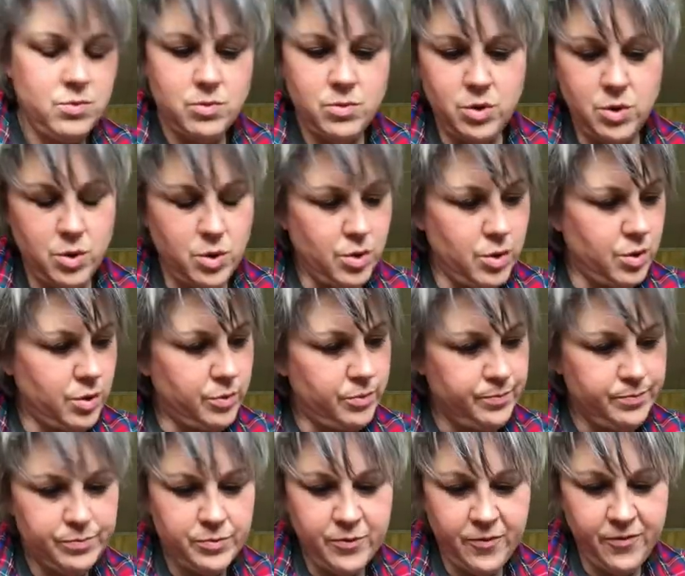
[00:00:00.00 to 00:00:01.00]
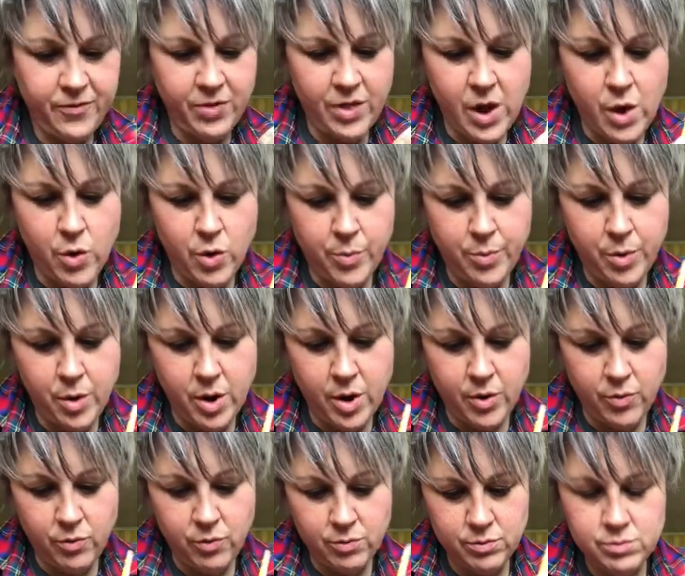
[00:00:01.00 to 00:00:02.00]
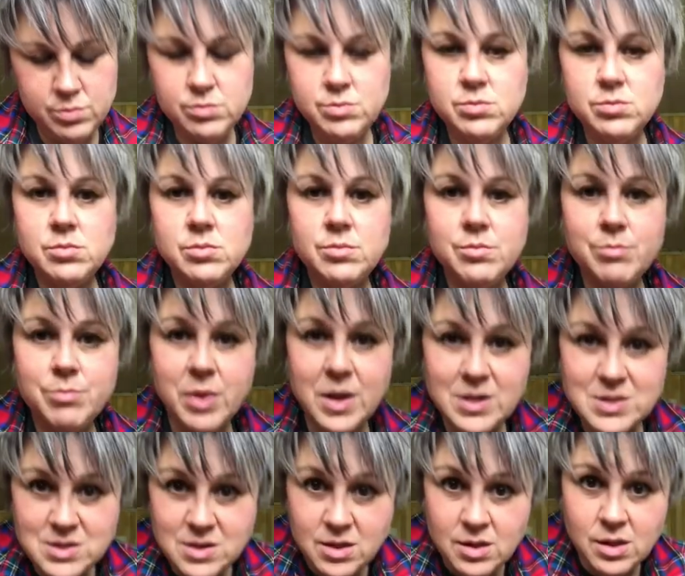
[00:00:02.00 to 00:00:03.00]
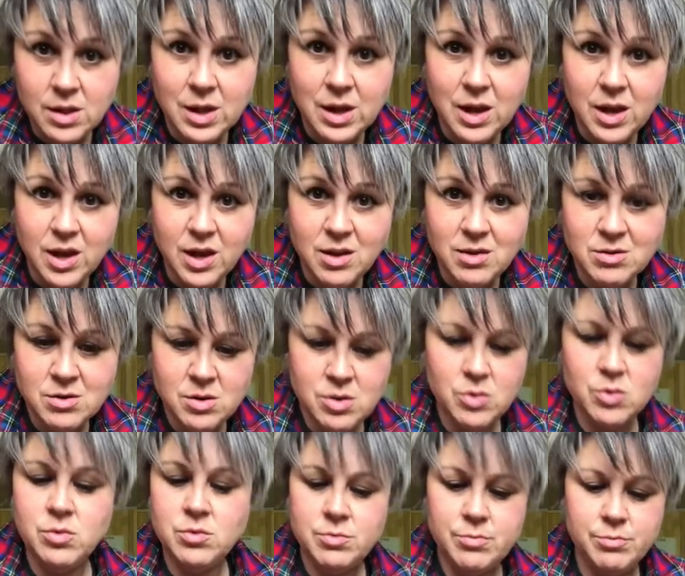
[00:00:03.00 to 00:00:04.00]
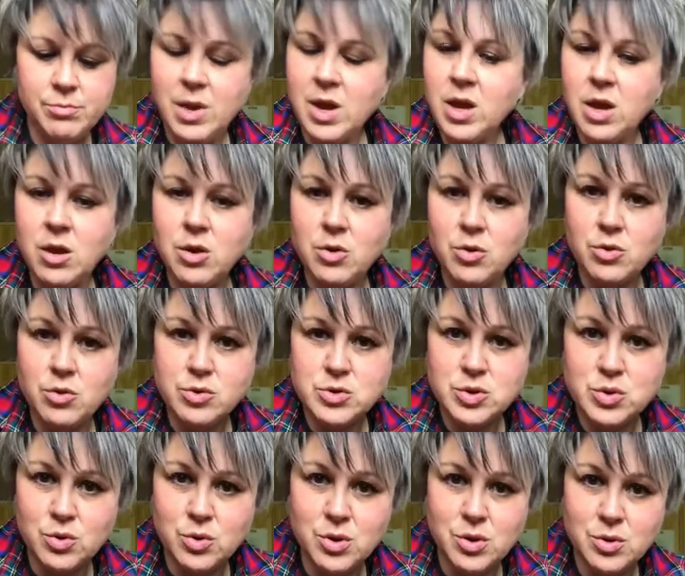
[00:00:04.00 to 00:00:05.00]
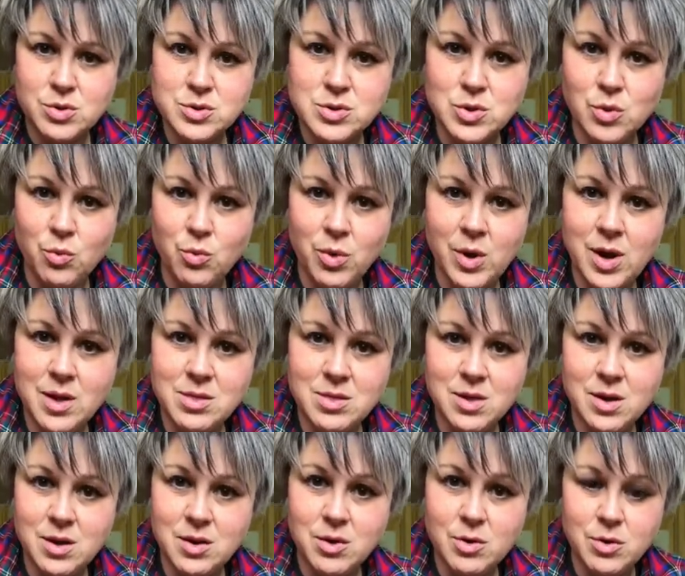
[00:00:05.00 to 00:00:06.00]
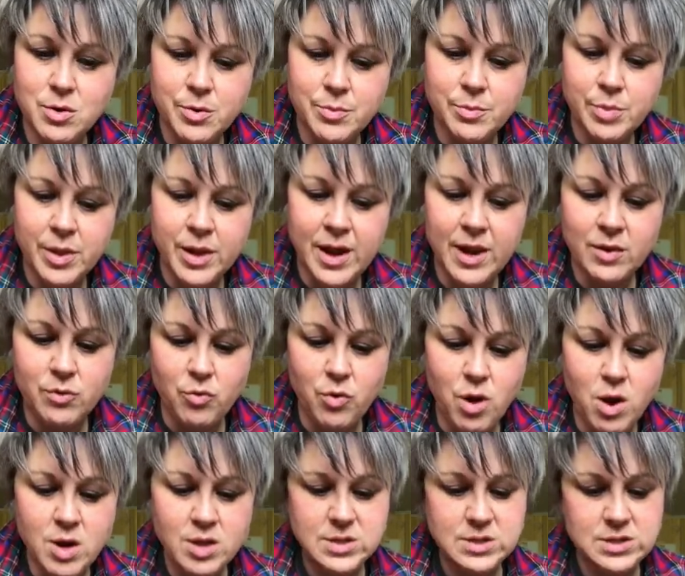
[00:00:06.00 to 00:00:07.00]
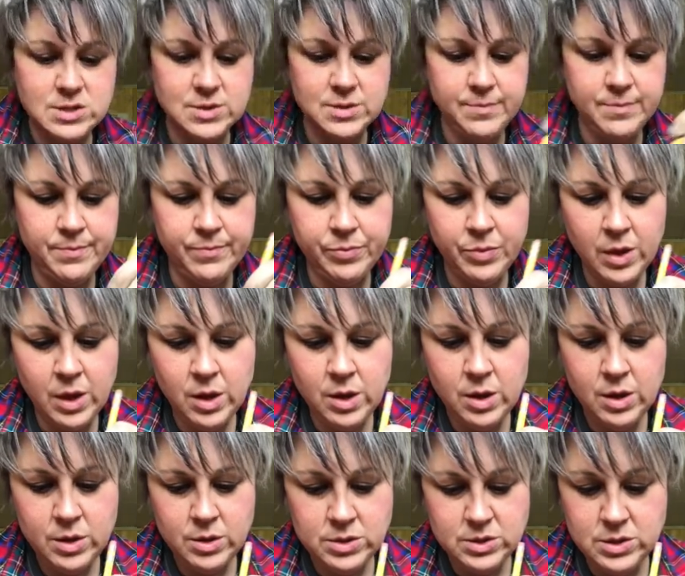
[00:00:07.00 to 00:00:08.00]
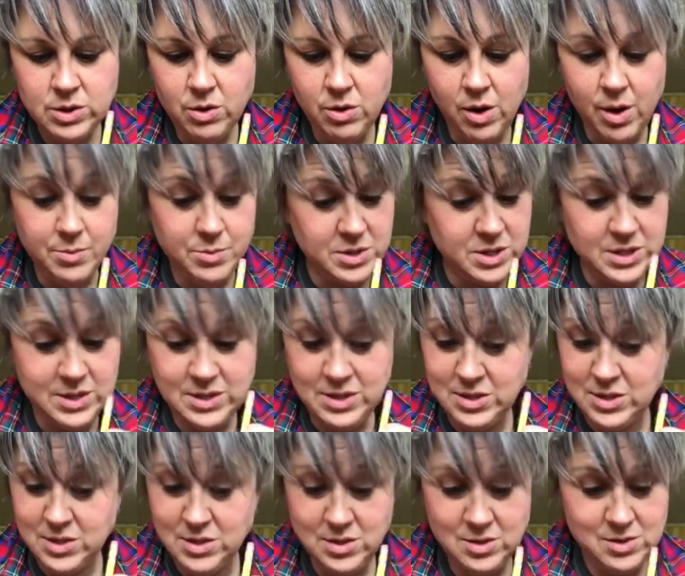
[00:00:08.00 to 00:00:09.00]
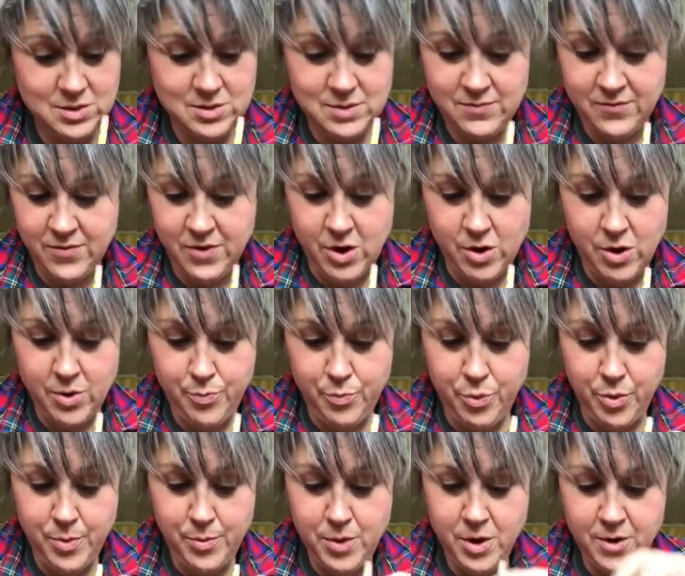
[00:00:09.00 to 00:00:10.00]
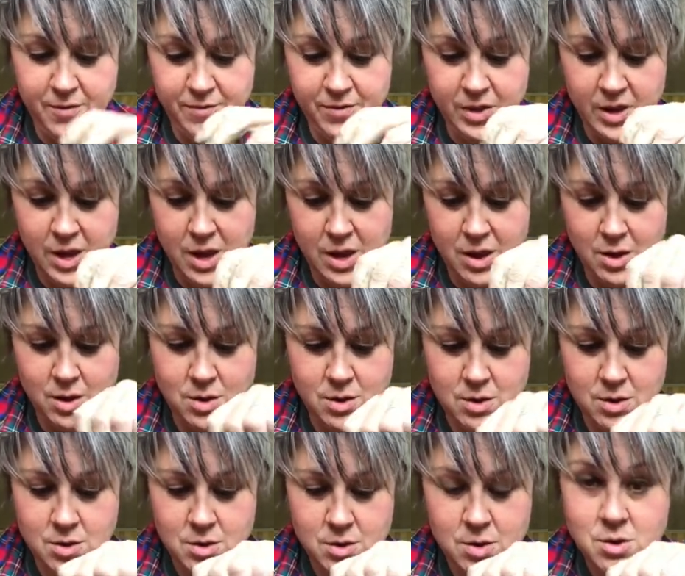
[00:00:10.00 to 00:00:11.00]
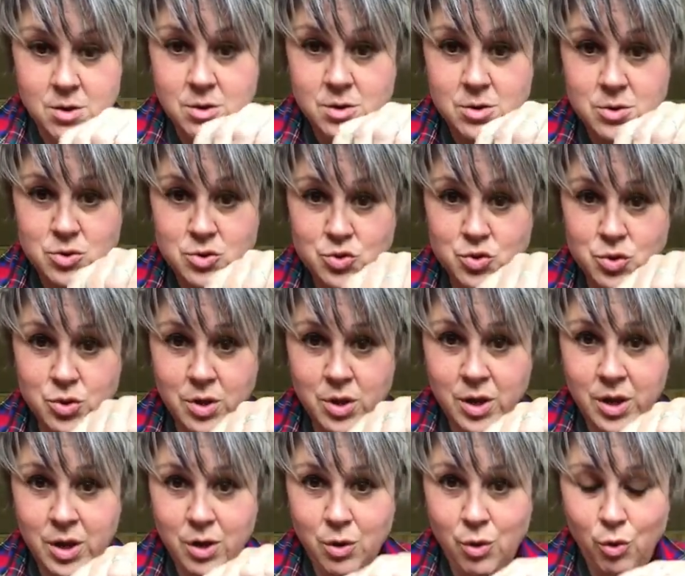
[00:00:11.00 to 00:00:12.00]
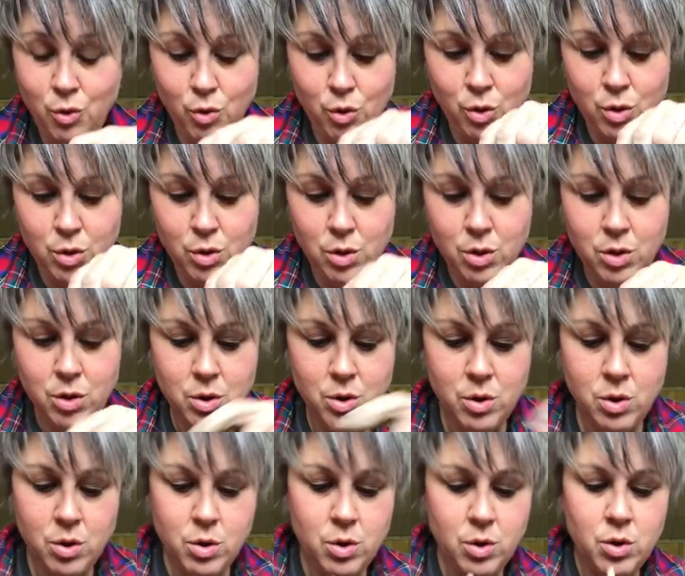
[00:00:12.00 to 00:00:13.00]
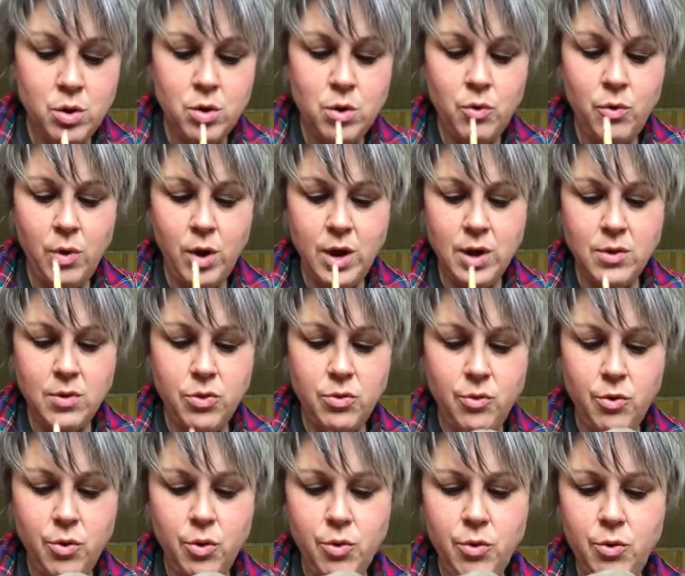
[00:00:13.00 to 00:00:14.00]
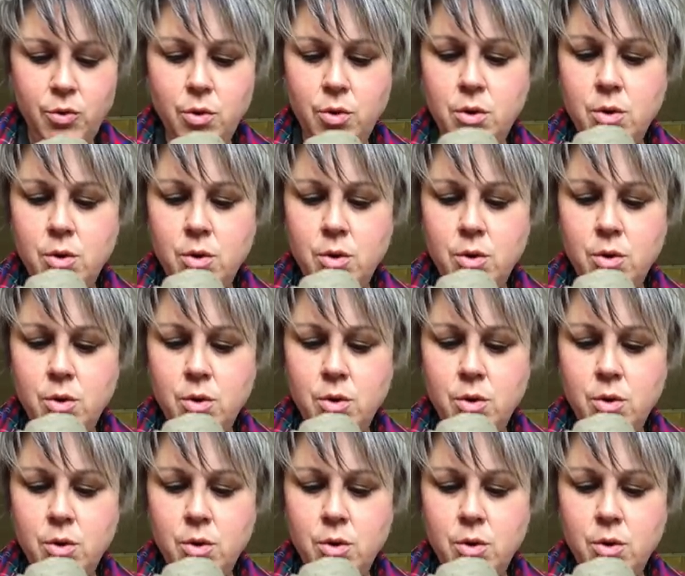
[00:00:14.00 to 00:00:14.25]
your flower pot basically making your soil so wet that your plant rots. So I'm just very primitively drilling a hole right through,